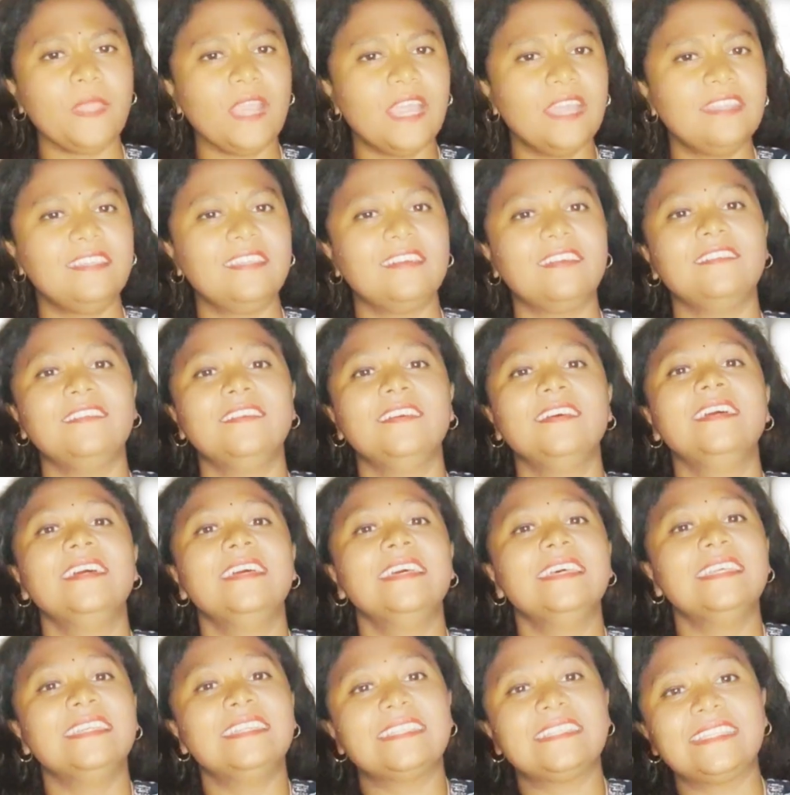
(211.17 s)
The
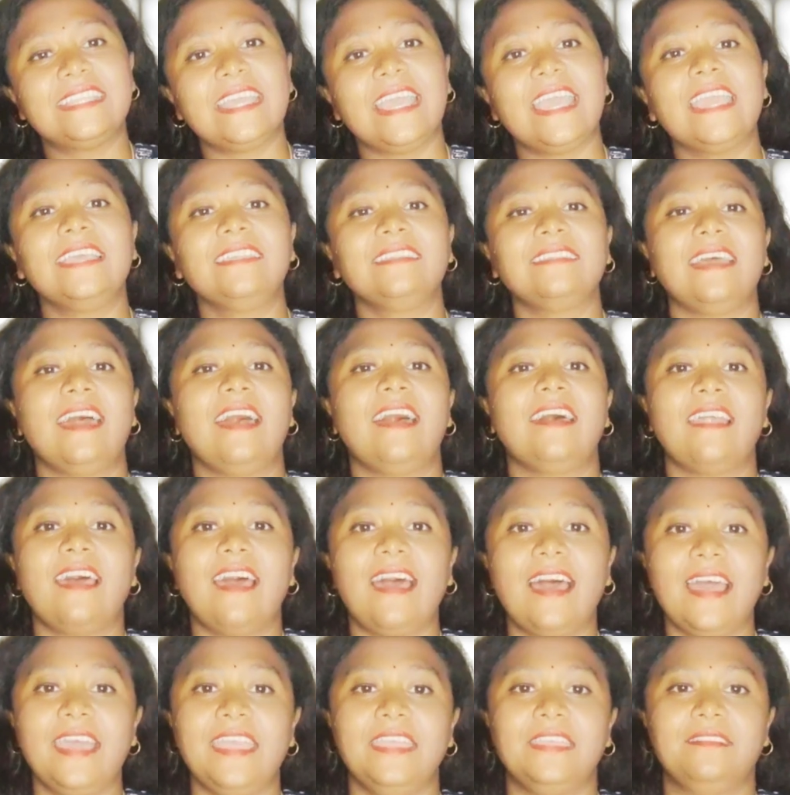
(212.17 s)
stakes are
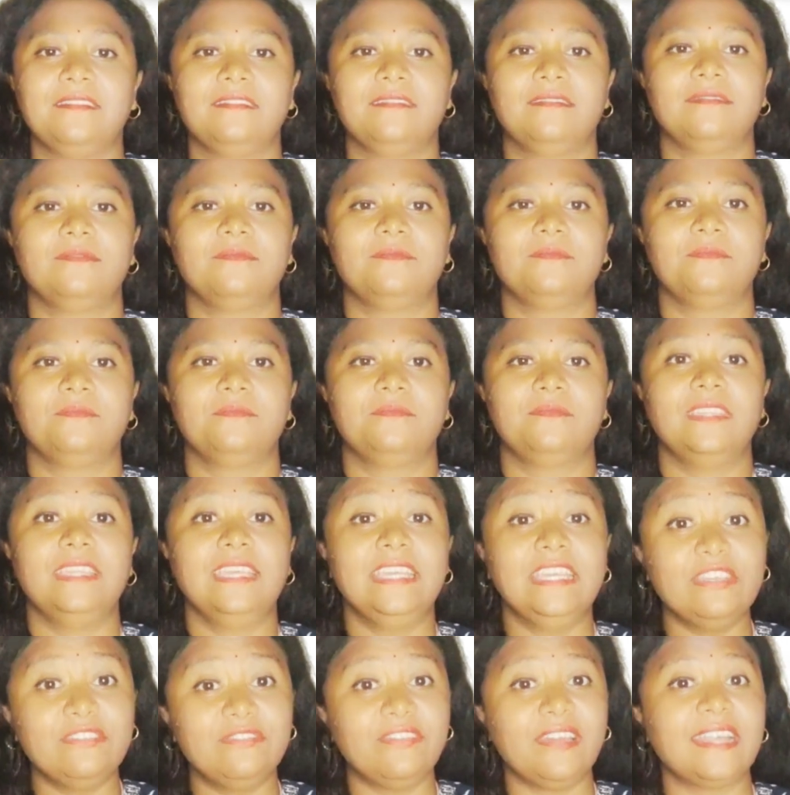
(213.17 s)
high.
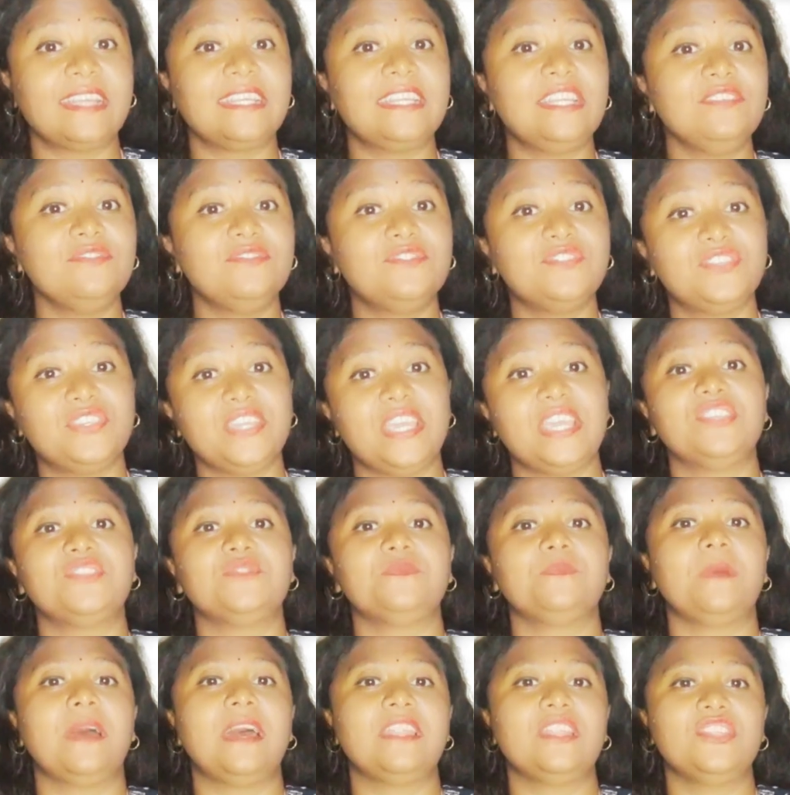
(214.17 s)
Effective
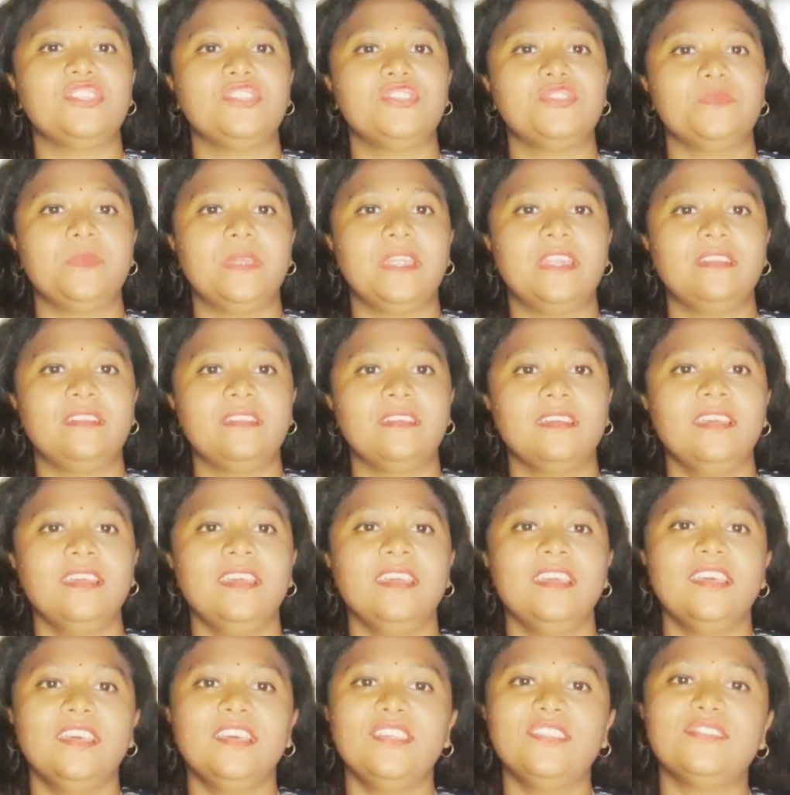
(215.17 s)
change management
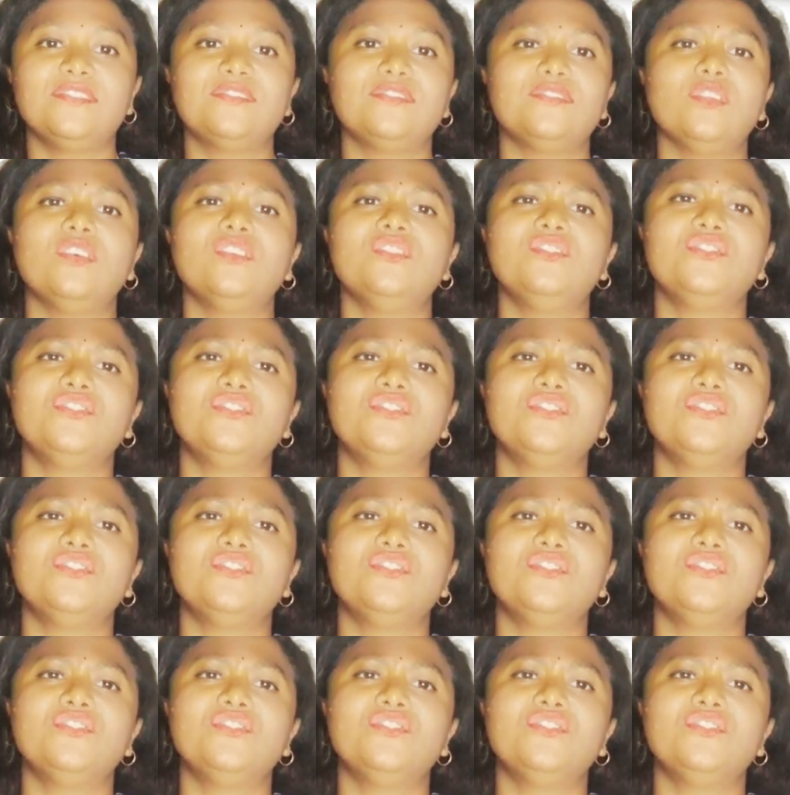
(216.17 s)
is not